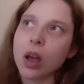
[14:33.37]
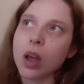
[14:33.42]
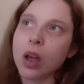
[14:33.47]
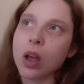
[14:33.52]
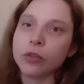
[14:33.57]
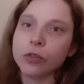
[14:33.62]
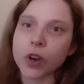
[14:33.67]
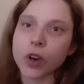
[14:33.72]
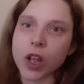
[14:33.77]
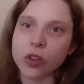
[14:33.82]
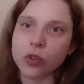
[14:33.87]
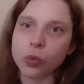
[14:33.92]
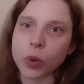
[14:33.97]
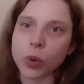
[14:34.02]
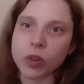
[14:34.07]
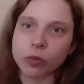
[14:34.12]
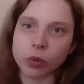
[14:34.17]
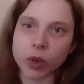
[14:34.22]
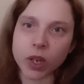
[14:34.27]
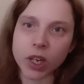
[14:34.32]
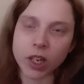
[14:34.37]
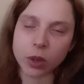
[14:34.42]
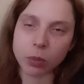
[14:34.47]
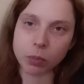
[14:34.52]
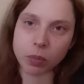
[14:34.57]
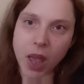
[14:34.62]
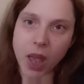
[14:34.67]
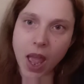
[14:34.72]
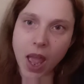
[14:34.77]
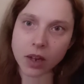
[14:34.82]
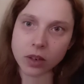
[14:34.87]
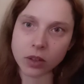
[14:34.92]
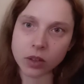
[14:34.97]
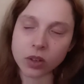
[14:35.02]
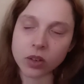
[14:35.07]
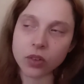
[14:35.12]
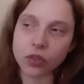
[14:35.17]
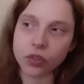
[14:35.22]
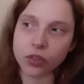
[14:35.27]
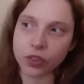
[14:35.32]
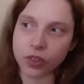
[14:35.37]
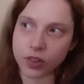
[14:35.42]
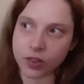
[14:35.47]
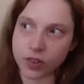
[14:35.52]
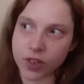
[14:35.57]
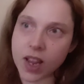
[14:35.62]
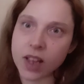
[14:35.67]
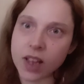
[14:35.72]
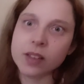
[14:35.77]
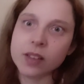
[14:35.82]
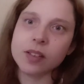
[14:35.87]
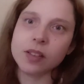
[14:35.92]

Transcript: friends with William Penn, yes,